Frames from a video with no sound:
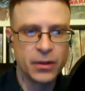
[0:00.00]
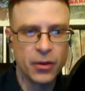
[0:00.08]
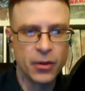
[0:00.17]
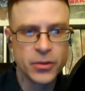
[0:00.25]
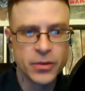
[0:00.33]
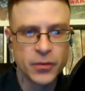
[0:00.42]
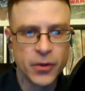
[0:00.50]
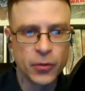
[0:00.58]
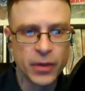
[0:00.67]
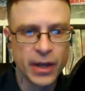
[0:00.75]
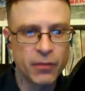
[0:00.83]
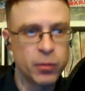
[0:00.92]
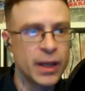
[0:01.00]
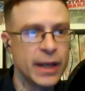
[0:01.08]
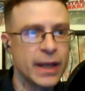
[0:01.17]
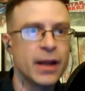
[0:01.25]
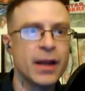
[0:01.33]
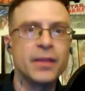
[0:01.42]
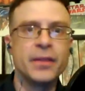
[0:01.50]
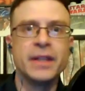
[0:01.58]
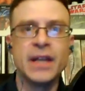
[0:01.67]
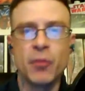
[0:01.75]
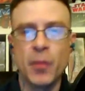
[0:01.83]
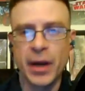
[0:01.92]
Those of you that have played the
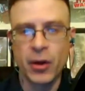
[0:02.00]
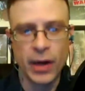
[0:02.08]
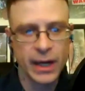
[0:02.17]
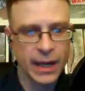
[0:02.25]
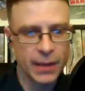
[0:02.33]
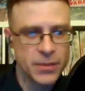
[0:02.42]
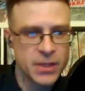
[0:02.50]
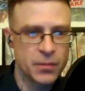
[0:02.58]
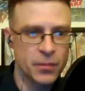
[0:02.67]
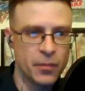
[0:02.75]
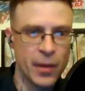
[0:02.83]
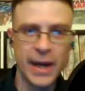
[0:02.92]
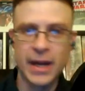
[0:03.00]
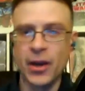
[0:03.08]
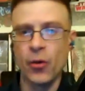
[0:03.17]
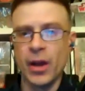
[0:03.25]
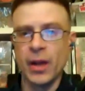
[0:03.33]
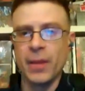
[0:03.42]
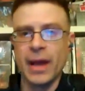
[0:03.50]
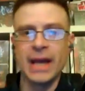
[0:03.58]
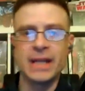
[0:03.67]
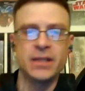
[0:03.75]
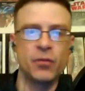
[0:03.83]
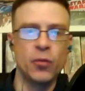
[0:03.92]
Devil May Cry games might know him
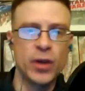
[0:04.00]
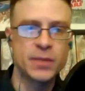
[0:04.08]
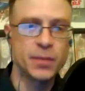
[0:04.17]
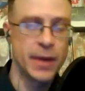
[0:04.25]
as the voice,